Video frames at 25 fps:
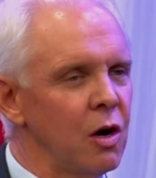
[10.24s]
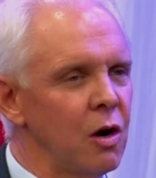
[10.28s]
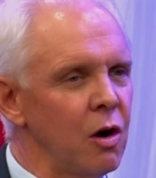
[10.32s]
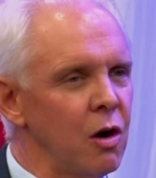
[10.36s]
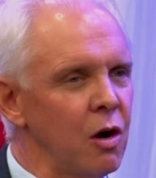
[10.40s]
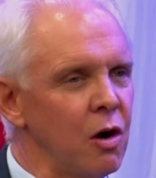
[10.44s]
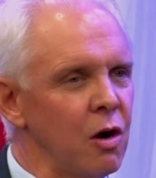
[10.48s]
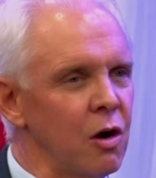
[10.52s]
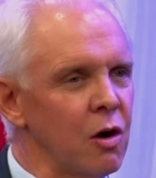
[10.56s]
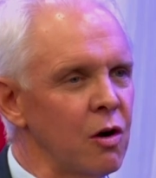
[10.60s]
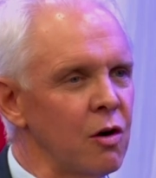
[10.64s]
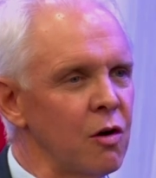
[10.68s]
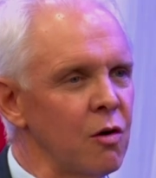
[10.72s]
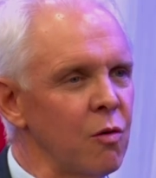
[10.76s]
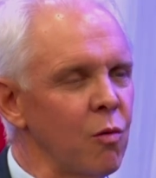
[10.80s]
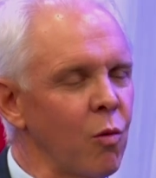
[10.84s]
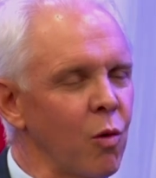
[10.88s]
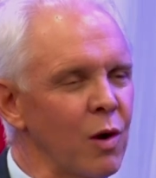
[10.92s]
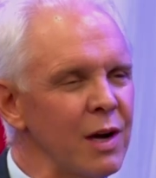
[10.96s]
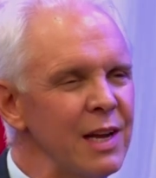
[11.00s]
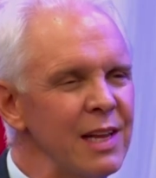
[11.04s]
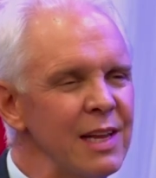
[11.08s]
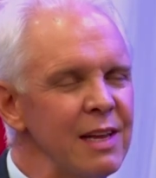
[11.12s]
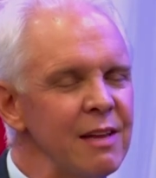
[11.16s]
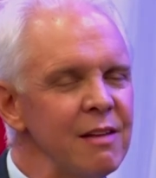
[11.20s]
are,
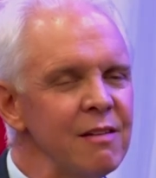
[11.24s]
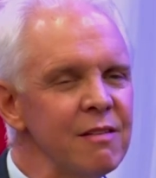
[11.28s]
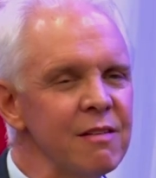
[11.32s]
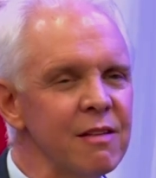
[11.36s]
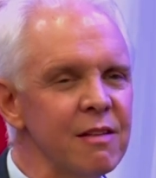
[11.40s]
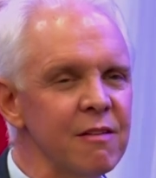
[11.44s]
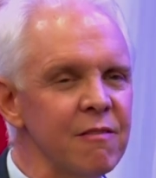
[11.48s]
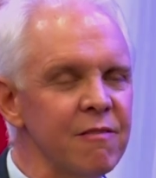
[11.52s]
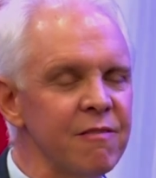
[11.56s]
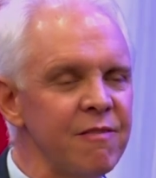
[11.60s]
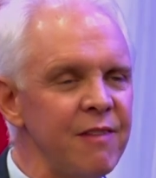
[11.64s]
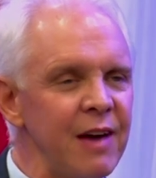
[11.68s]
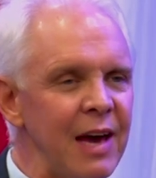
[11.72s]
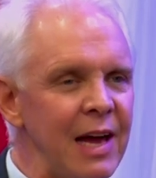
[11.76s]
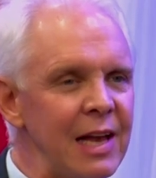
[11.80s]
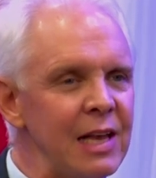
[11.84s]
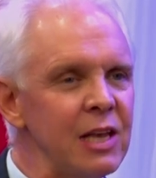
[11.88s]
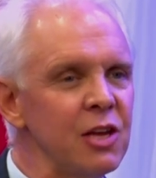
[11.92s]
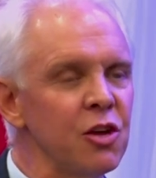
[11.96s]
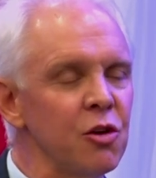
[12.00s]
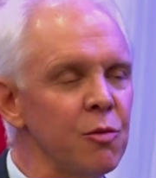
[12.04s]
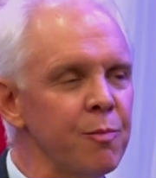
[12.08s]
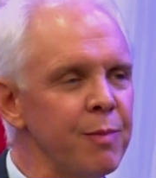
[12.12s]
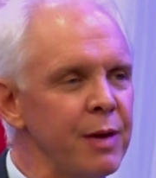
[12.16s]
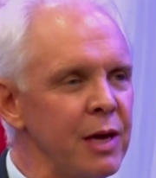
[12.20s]
what is the
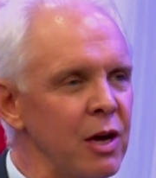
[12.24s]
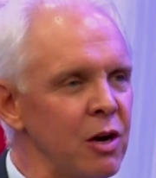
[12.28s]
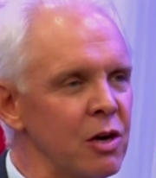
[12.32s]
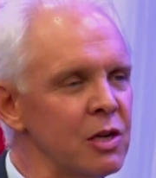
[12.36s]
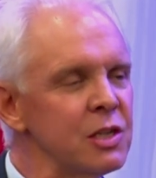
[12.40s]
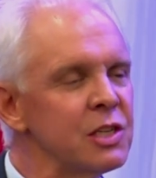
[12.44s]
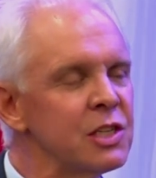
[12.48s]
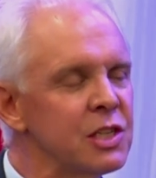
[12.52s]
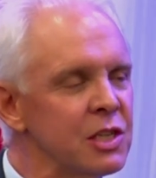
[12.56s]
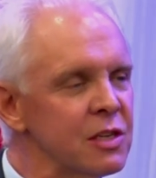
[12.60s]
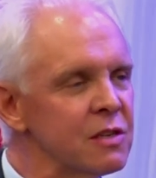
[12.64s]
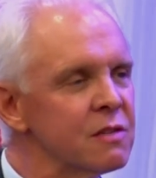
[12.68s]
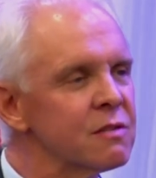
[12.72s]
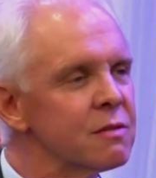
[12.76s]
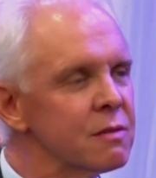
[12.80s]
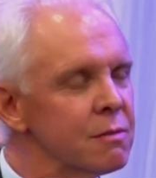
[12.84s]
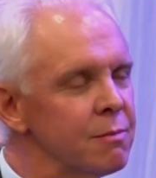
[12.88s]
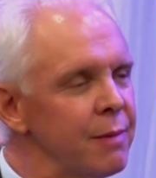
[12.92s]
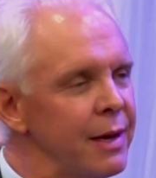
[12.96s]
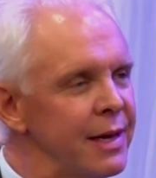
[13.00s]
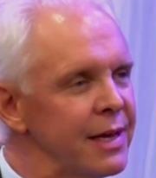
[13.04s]
value beyond just